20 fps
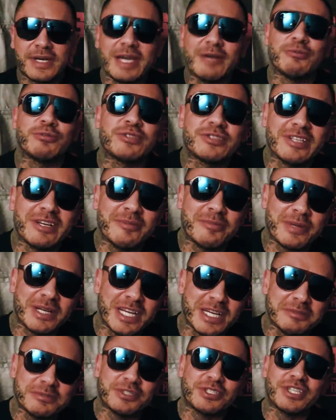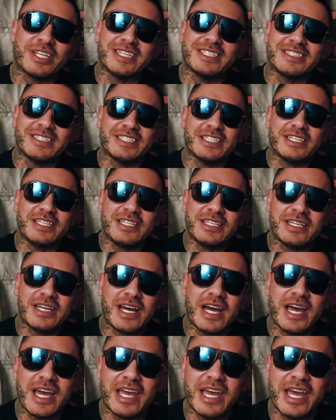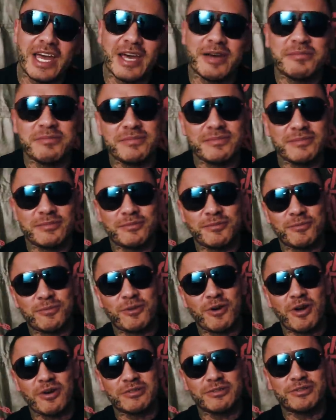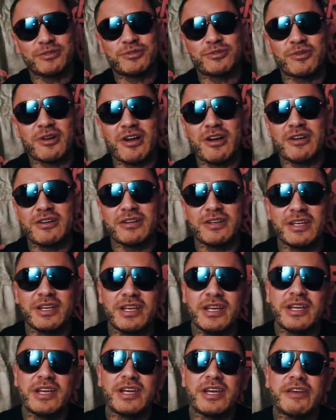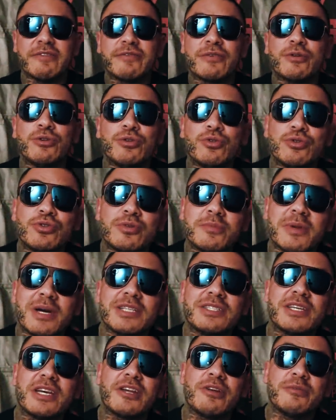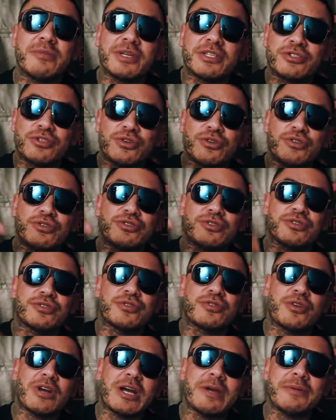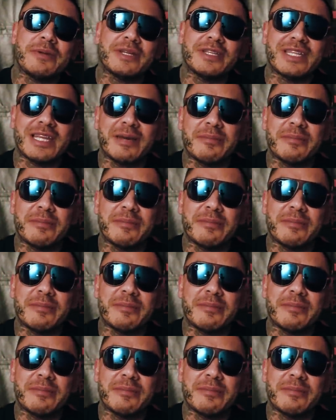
Hey, what's up? My name's J C. I am Ron Strong. If you're new to my channel, make sure you subscribe, hit